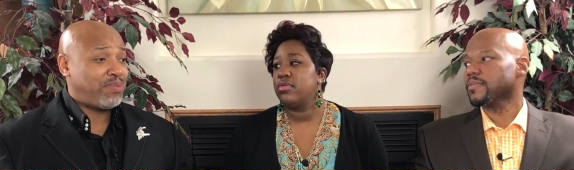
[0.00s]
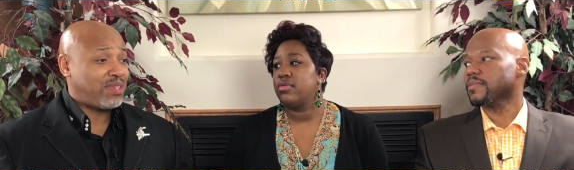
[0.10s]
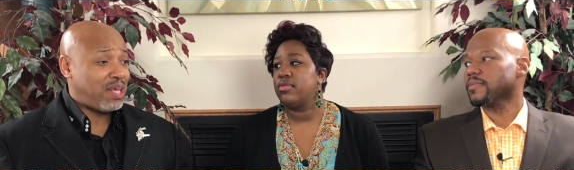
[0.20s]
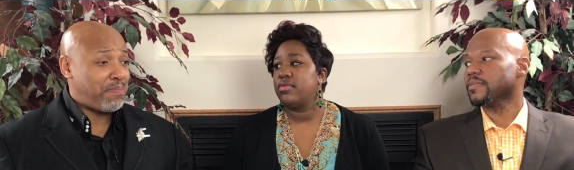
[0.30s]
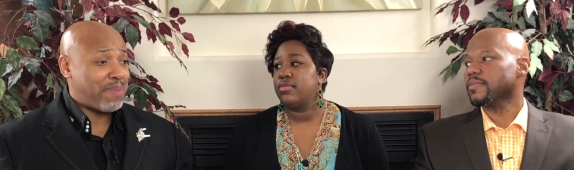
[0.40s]

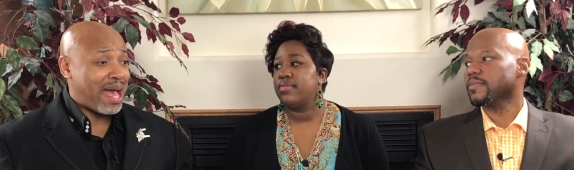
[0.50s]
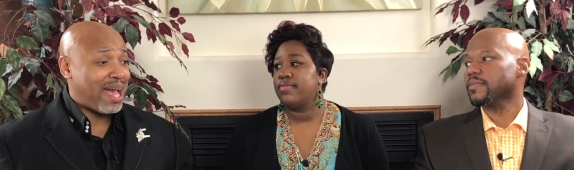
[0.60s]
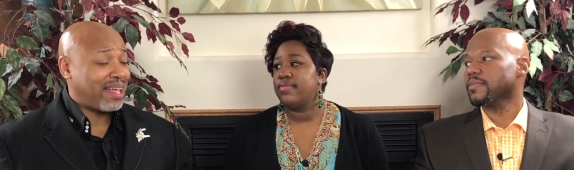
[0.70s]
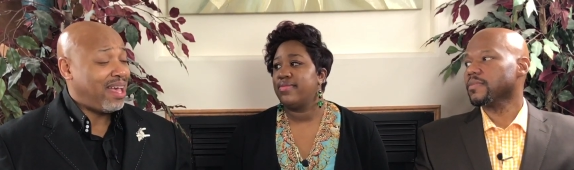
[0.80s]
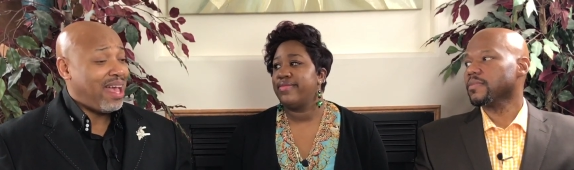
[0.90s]
Speaker 1: sit
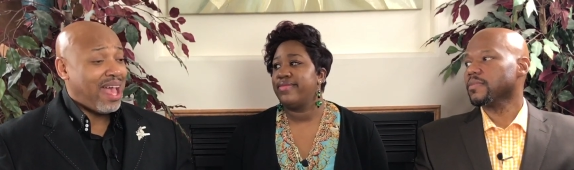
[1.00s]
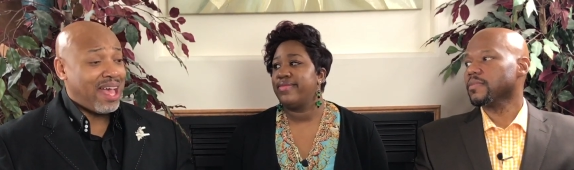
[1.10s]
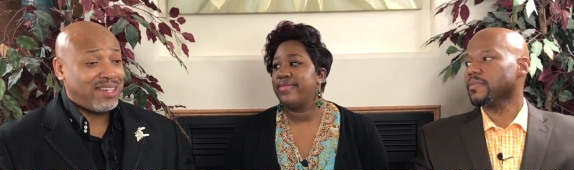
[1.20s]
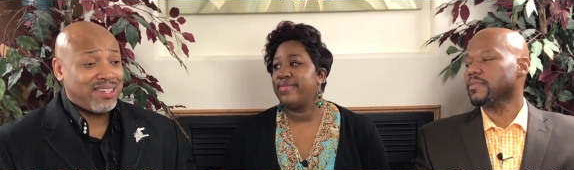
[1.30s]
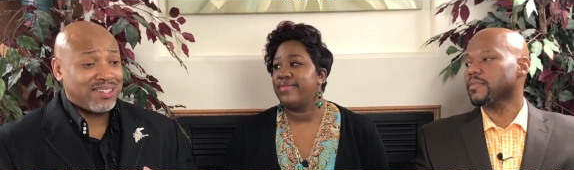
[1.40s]
back
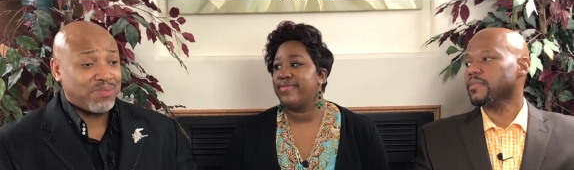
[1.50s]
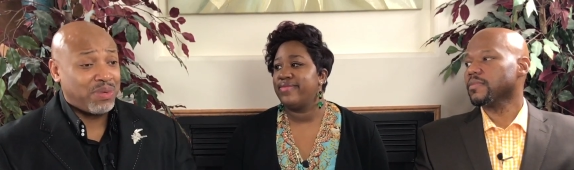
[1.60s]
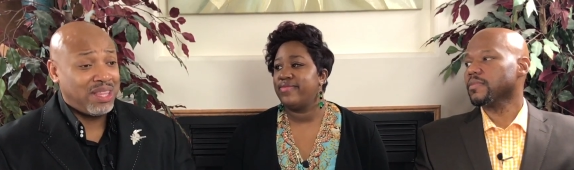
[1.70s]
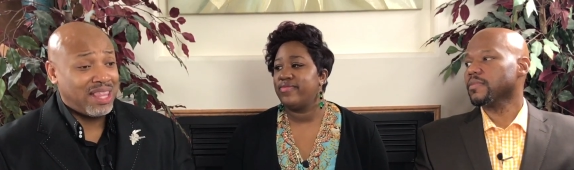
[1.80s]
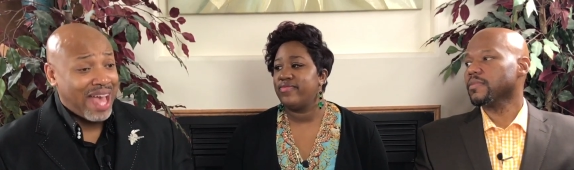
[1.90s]
and just
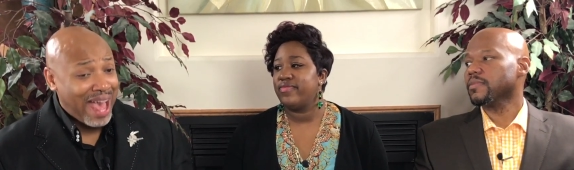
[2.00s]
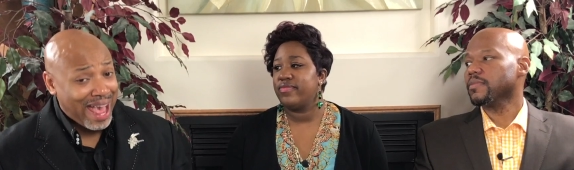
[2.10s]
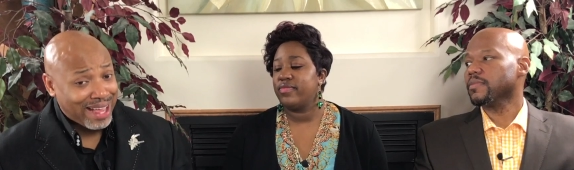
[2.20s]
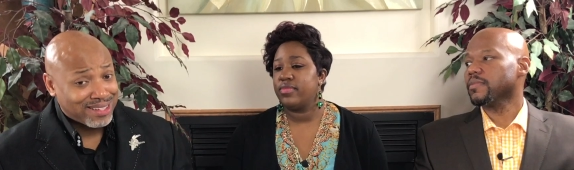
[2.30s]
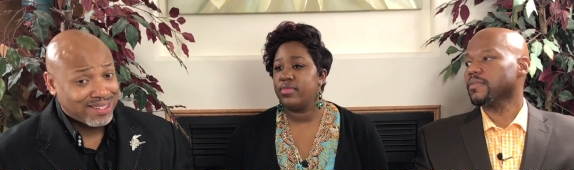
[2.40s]

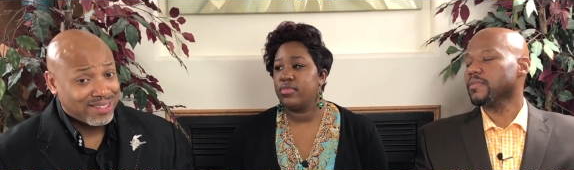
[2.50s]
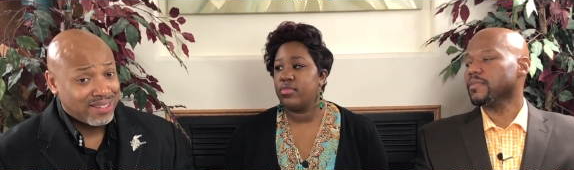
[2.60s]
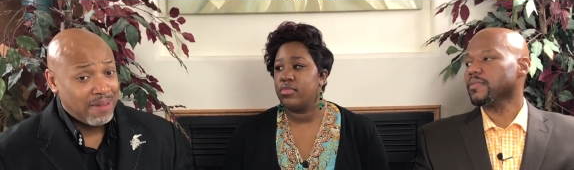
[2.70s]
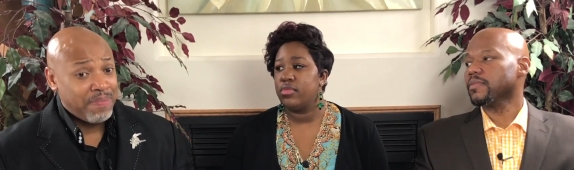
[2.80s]
relax,